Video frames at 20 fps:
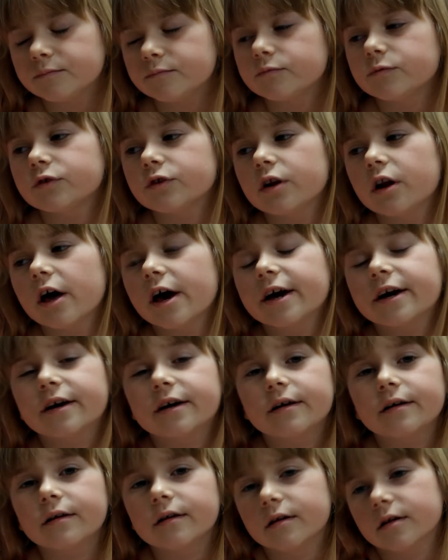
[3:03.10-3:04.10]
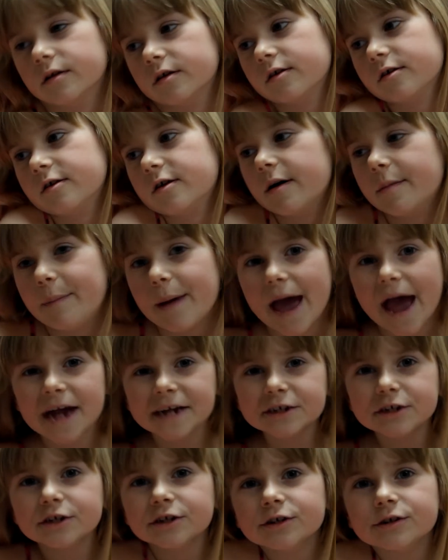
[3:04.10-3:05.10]
Like a
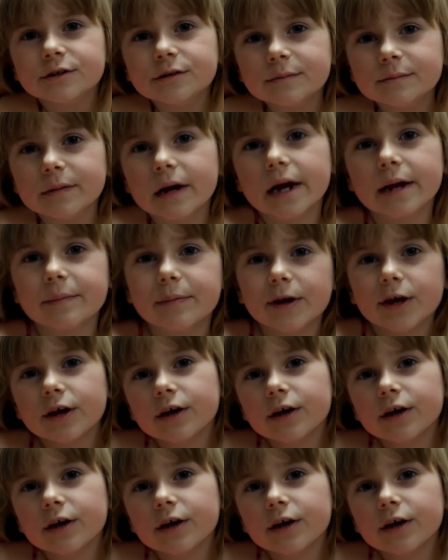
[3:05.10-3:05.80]
bed, maybe.